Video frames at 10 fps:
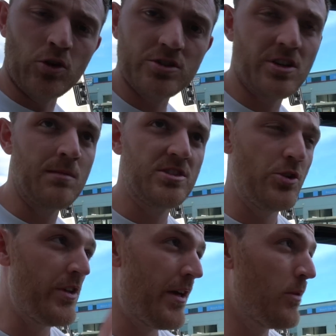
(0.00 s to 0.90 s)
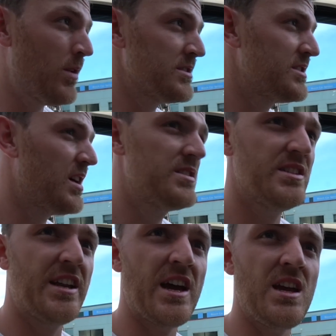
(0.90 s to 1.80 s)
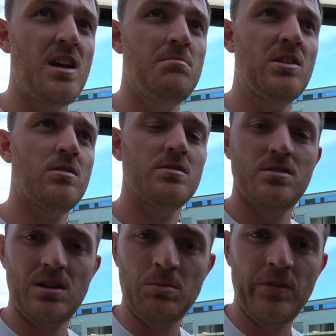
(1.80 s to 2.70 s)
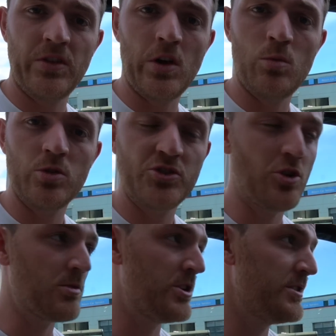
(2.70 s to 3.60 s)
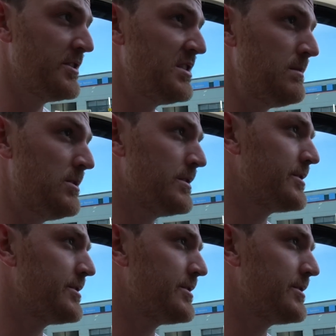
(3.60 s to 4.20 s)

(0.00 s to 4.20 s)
got time to do the other ones today because I'm off to go and watch Top Gun at the cinema,